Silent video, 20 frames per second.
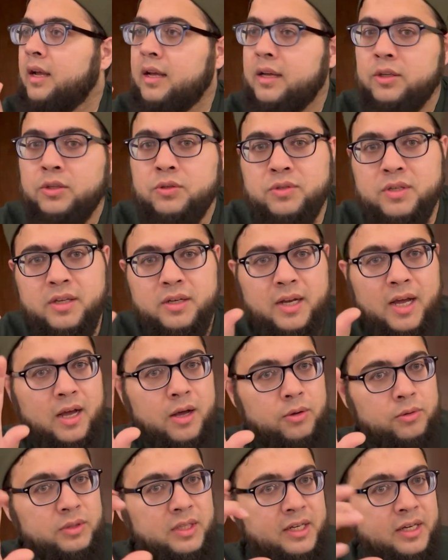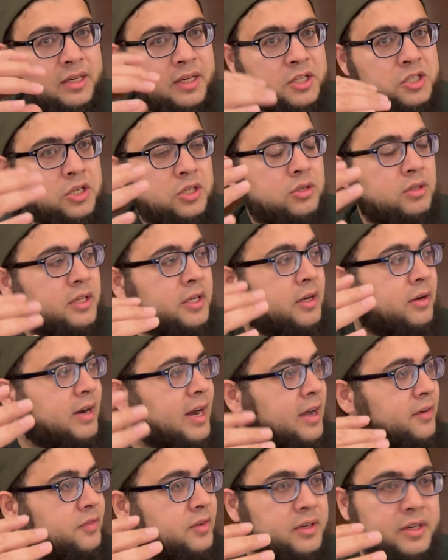You see now the connection to the
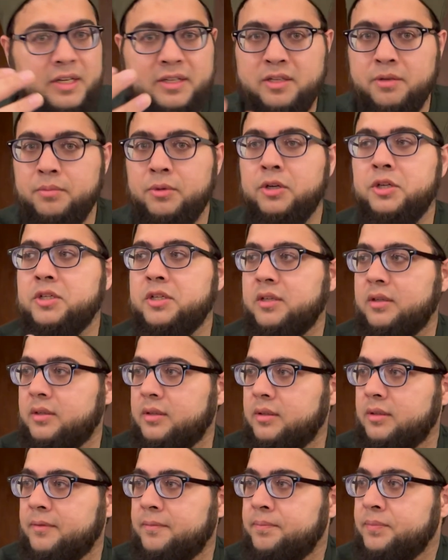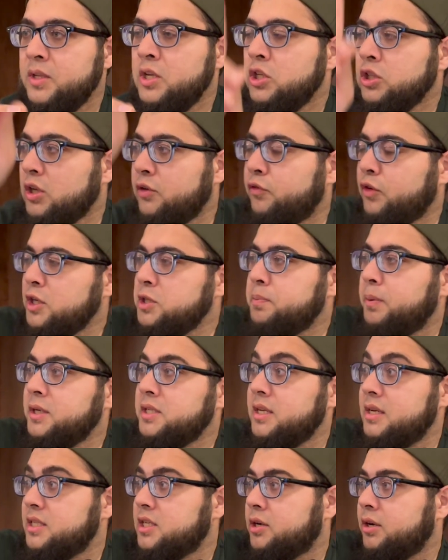hereafter is emerging. The first
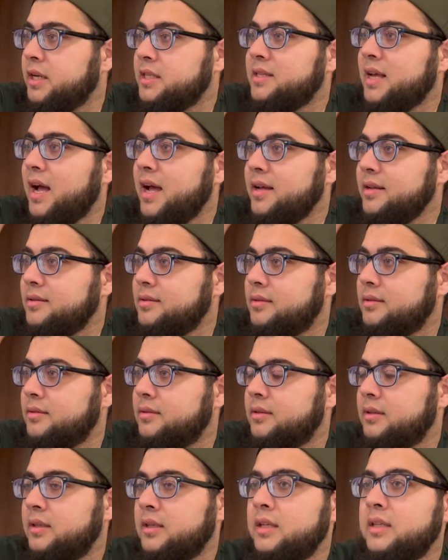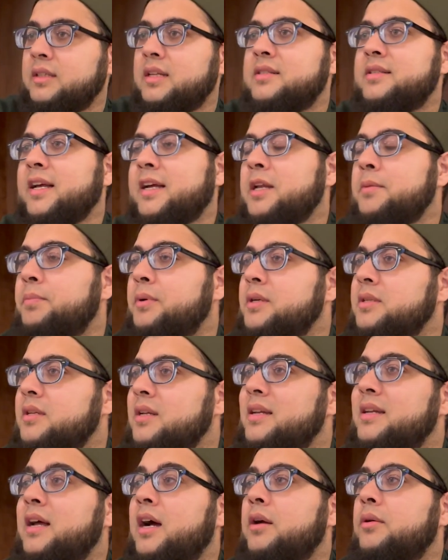person is criticized, the second
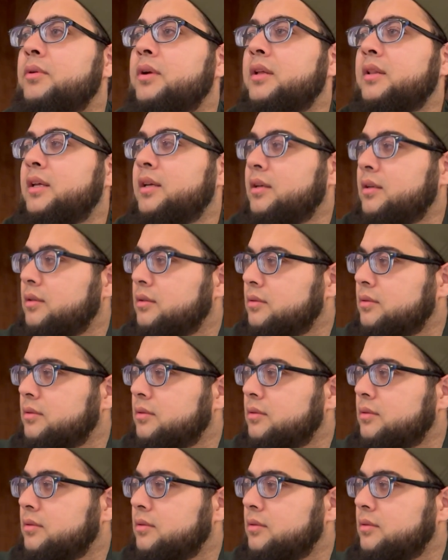person, not really.